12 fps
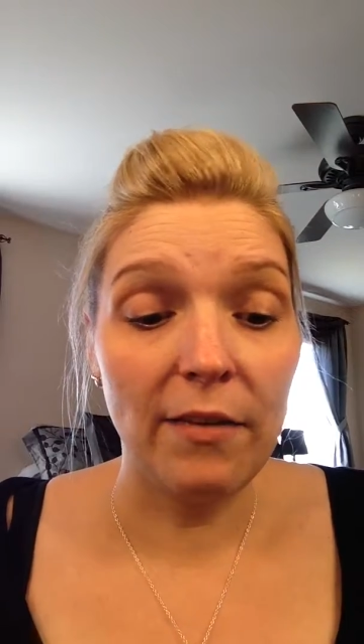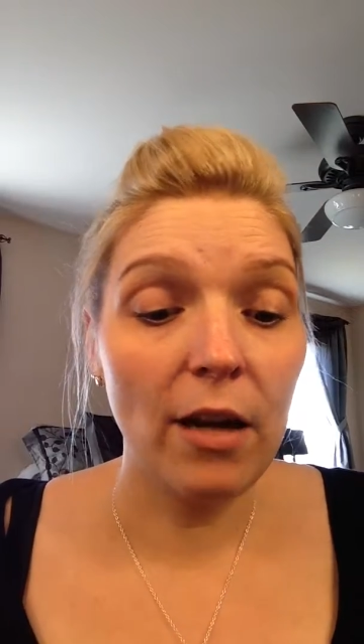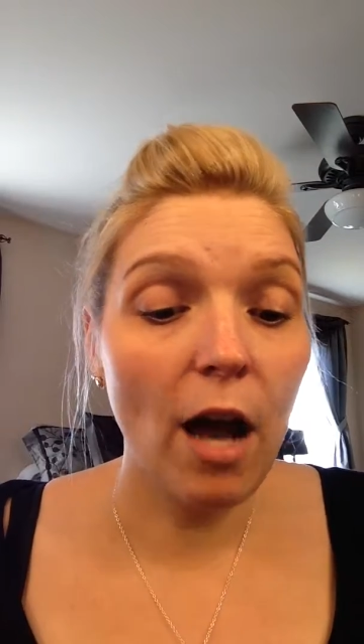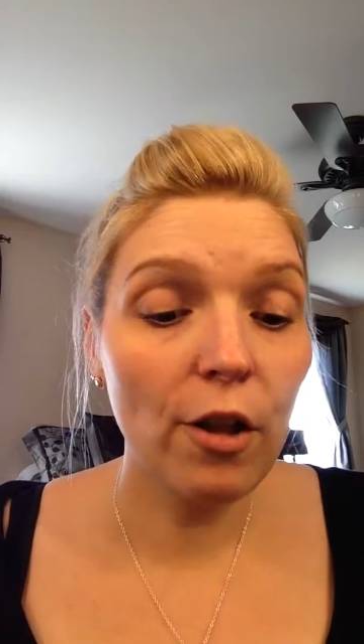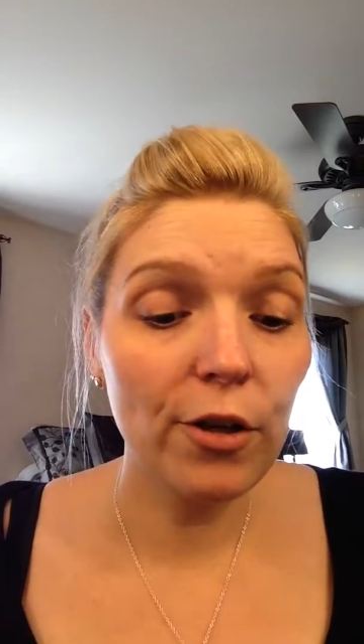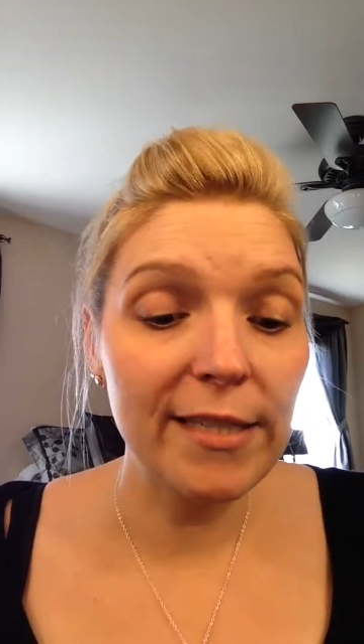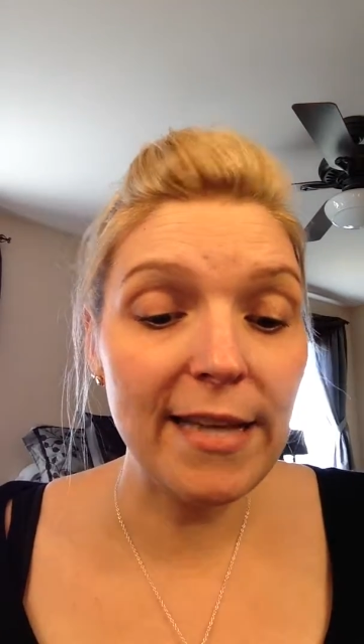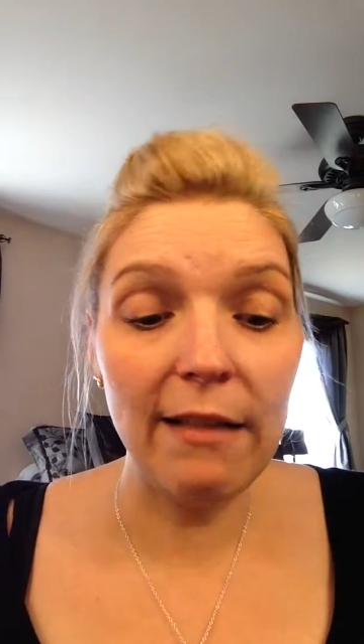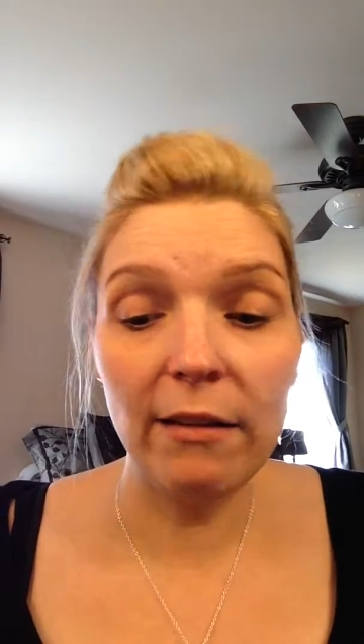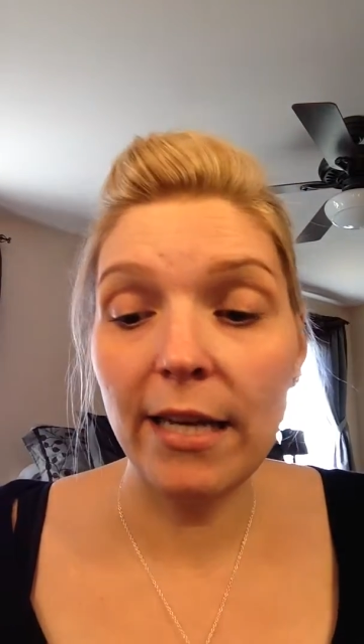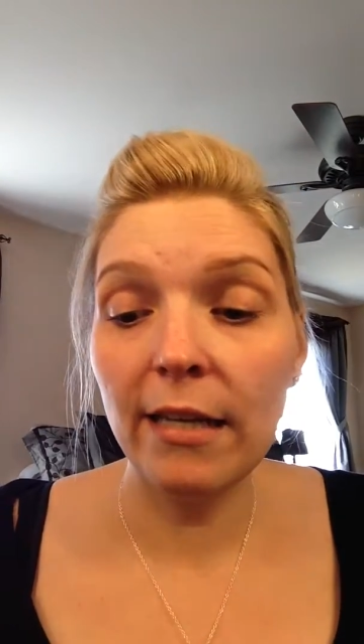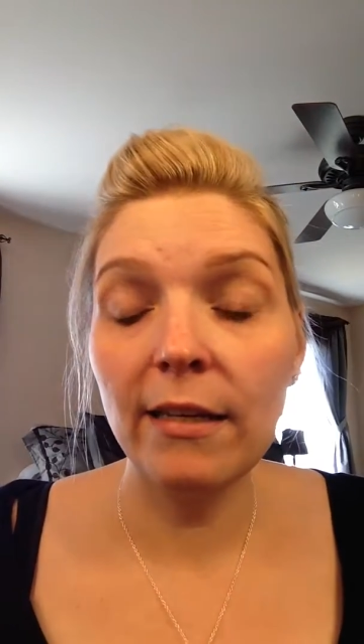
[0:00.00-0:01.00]
The color is
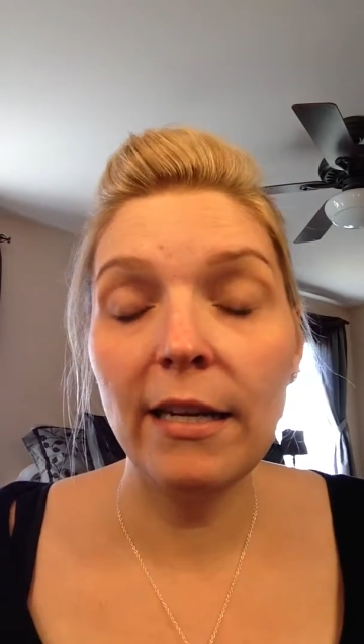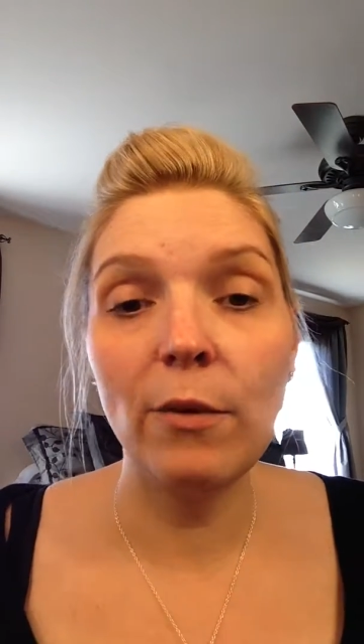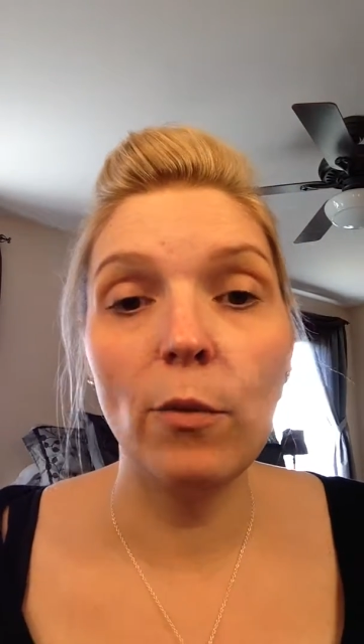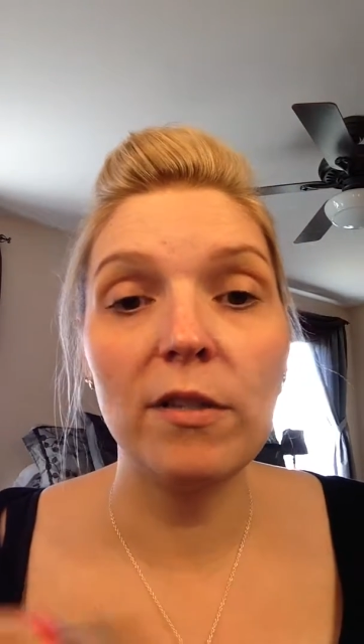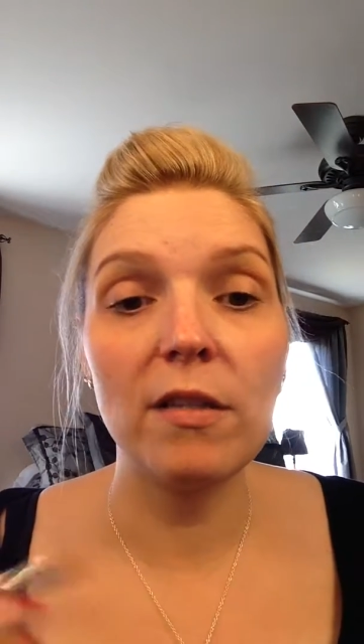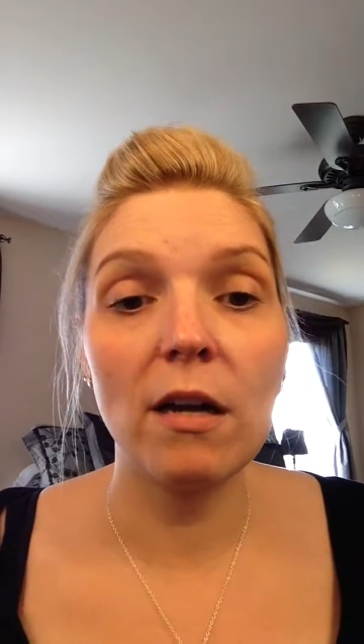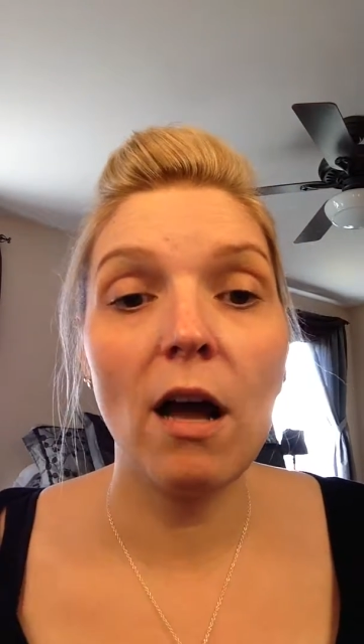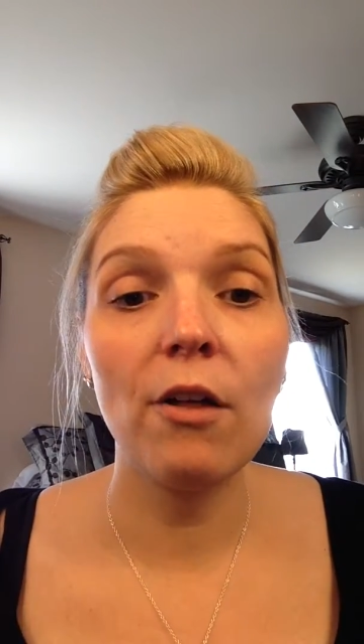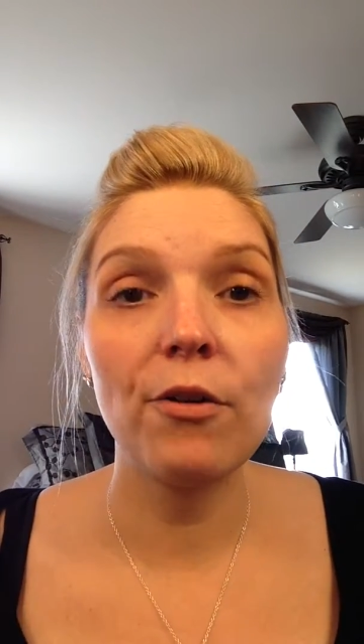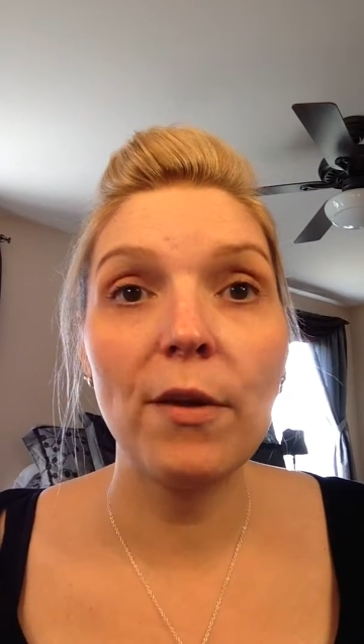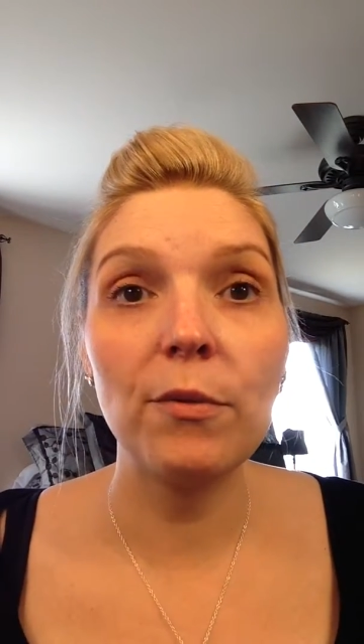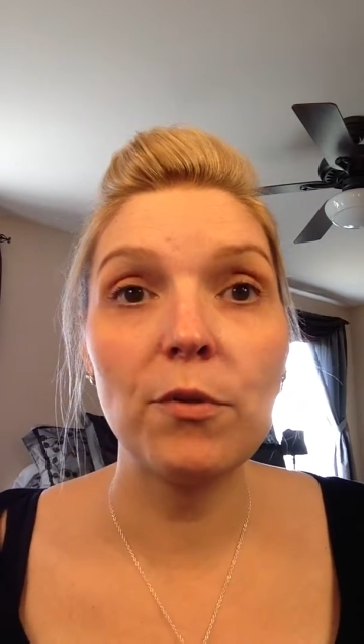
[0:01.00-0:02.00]
elegant. It was the
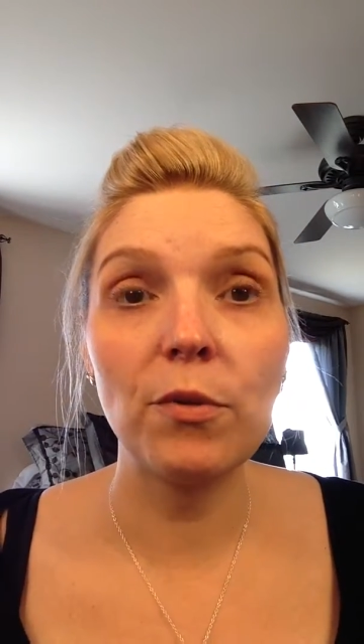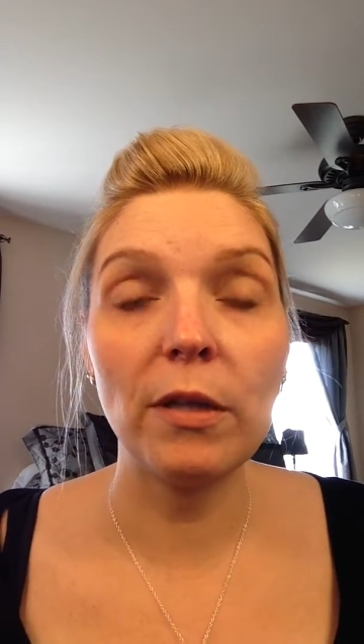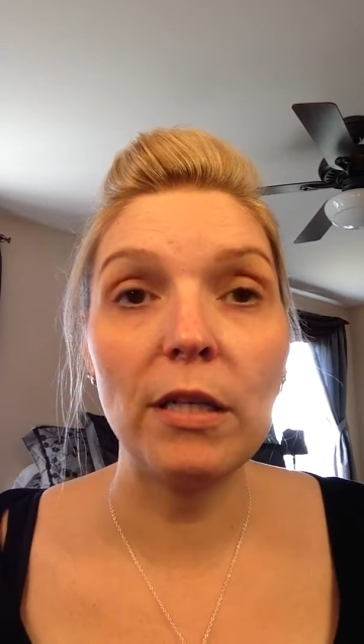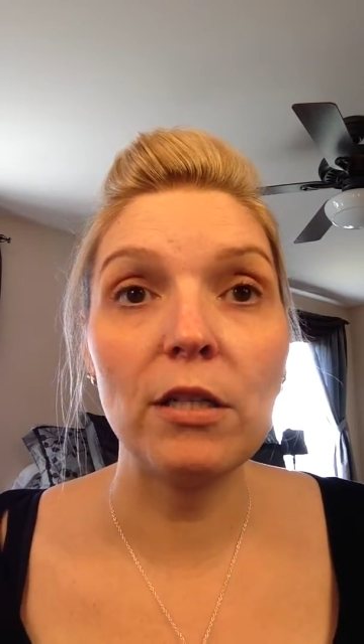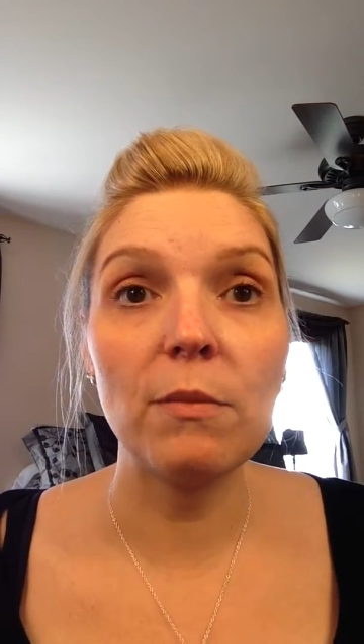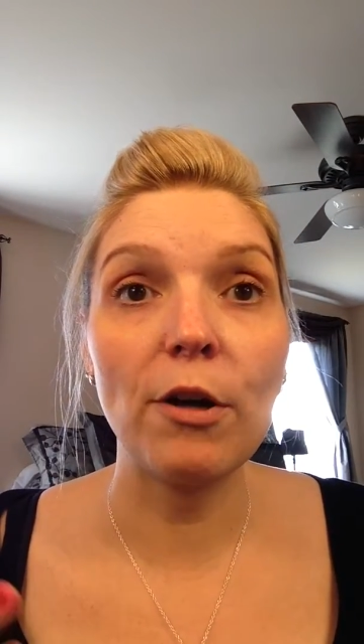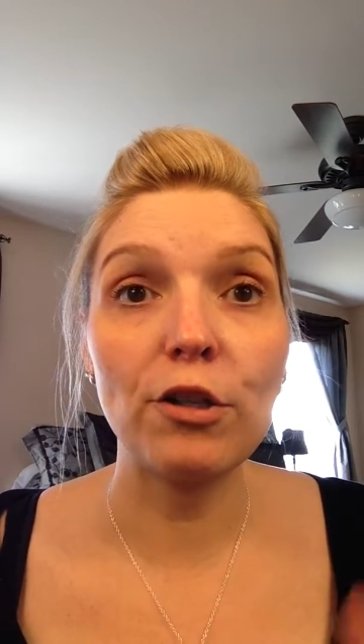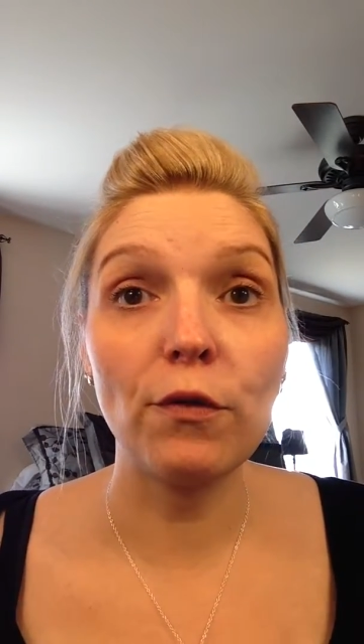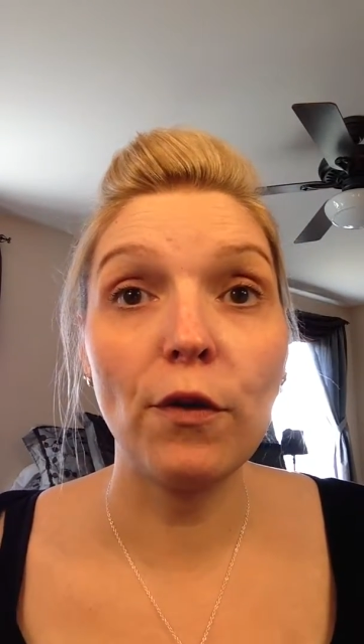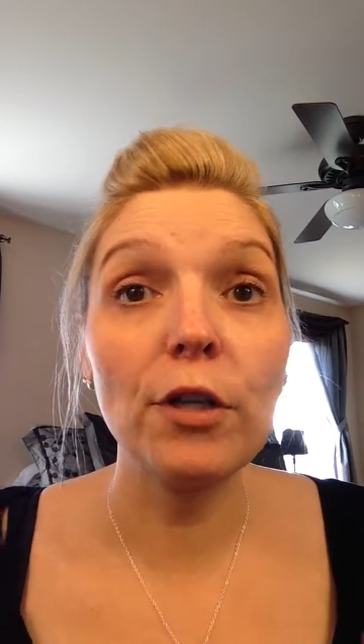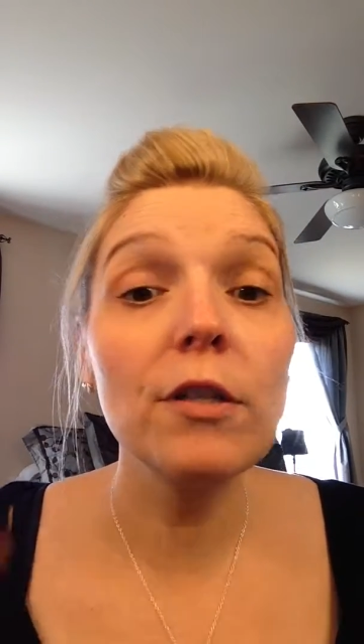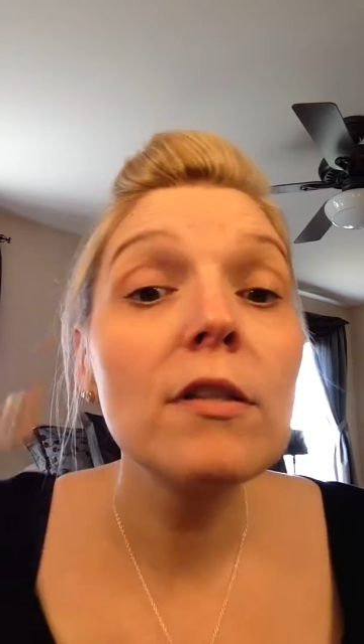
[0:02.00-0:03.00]
color that was released March
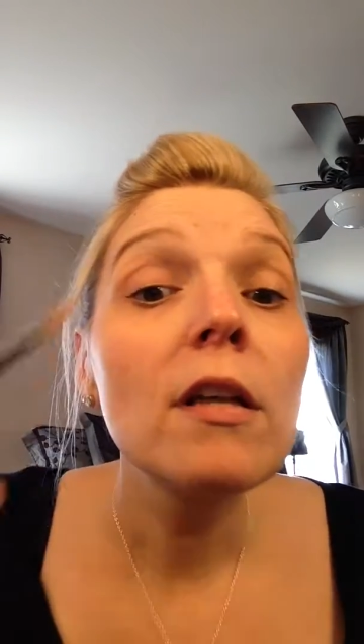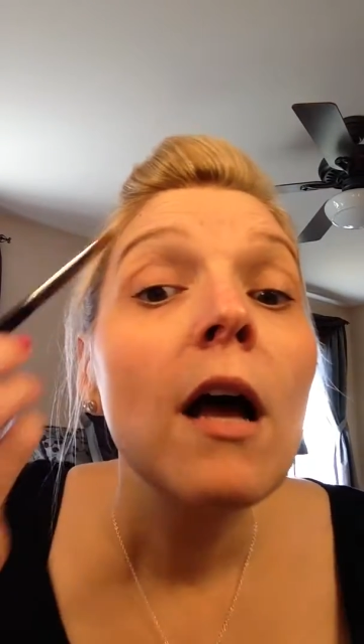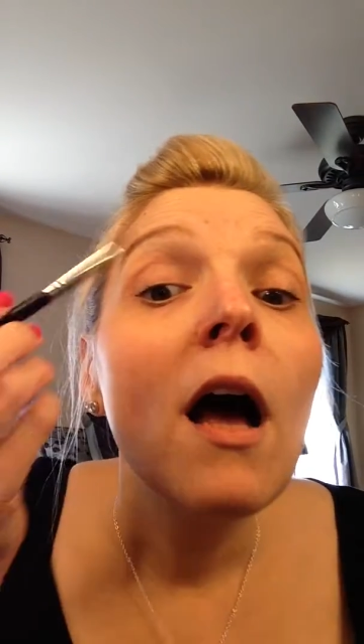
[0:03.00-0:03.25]
1st.